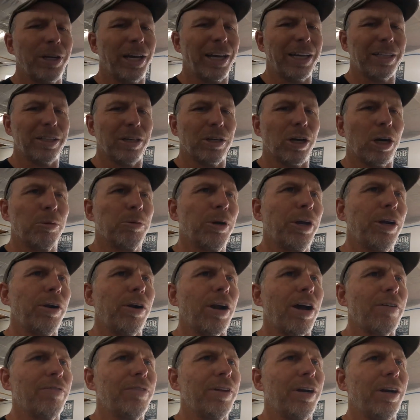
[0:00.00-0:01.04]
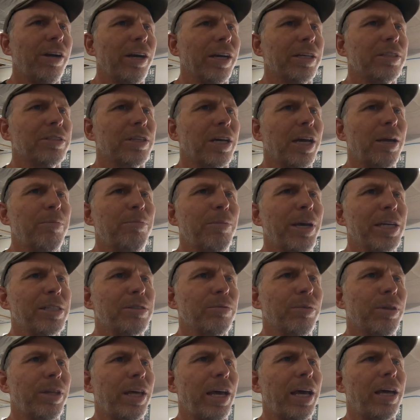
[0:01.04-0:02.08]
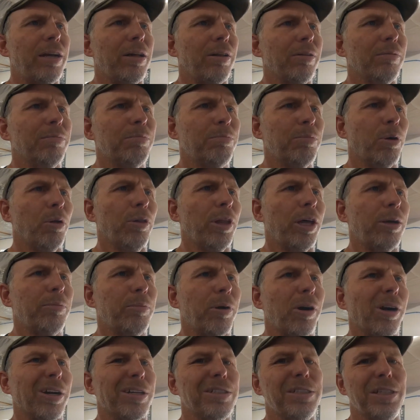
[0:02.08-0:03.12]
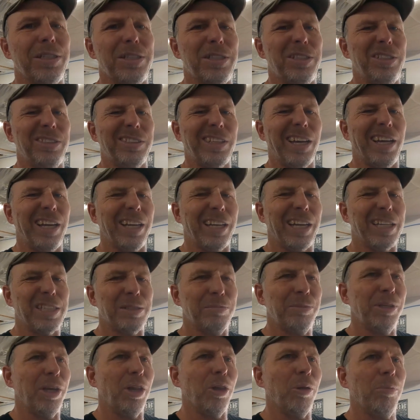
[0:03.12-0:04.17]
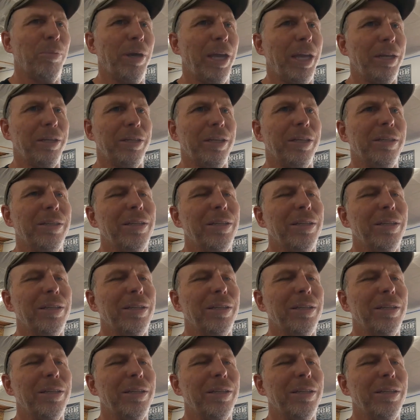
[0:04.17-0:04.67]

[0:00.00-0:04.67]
When I got the carburetor off there next time, messing with that, I'll pull that apart because it's kind of got some yellow paint